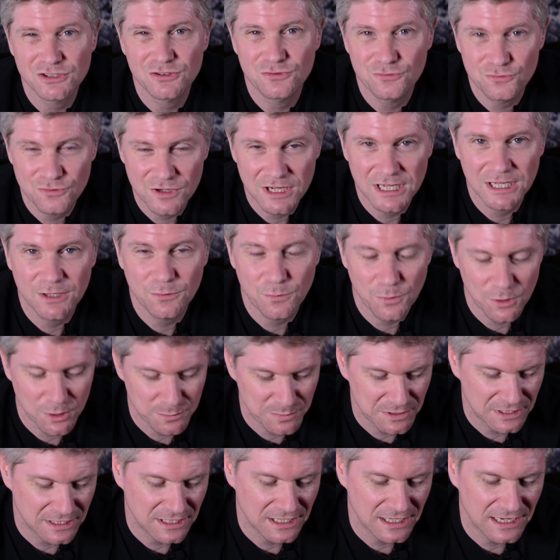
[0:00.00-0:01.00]
you really want to
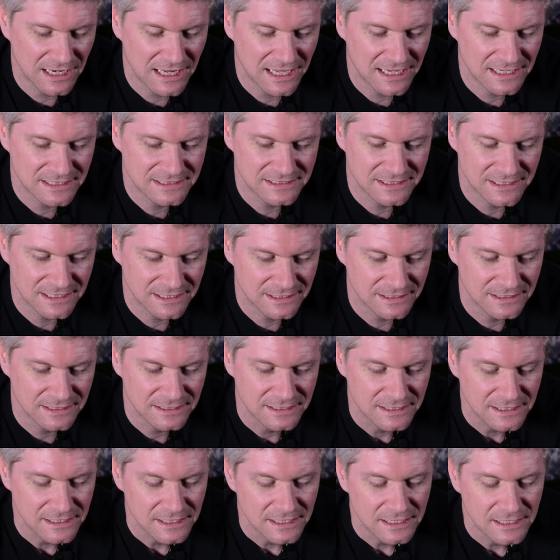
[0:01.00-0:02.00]
be collecting.
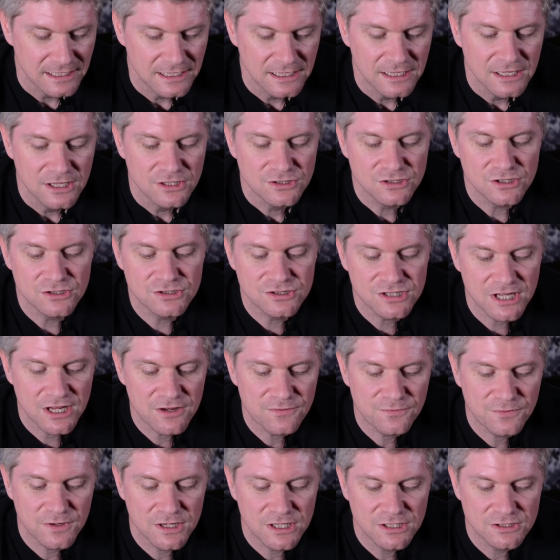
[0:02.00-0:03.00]
So say,
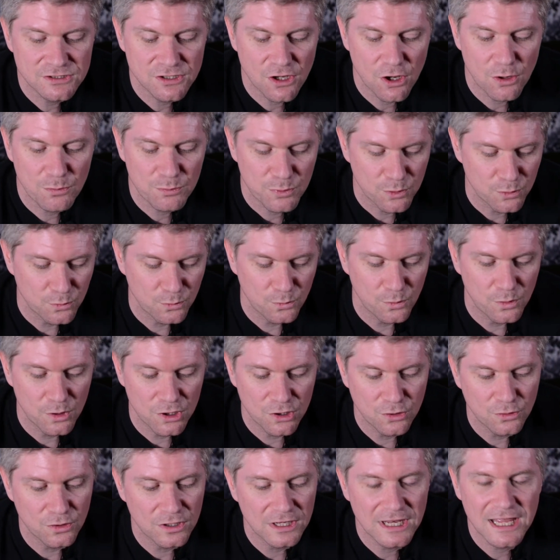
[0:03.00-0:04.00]
for example,
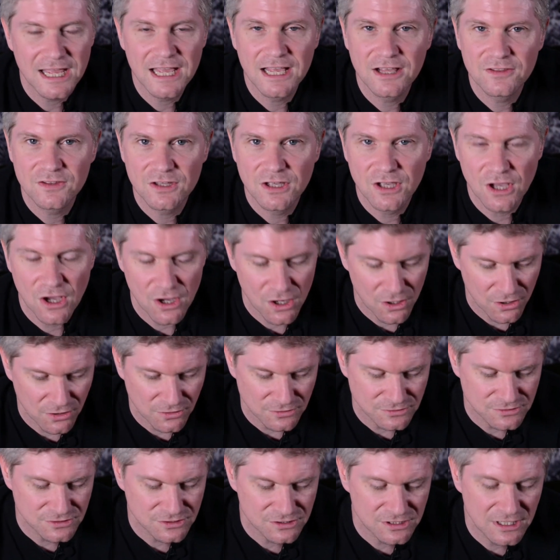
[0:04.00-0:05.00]
you're laying the
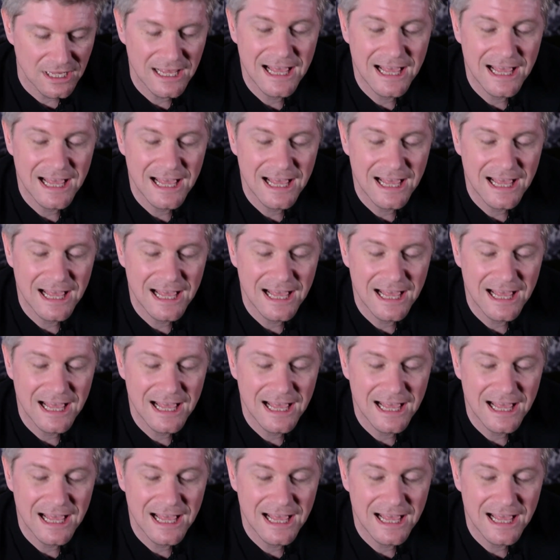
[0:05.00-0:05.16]
cards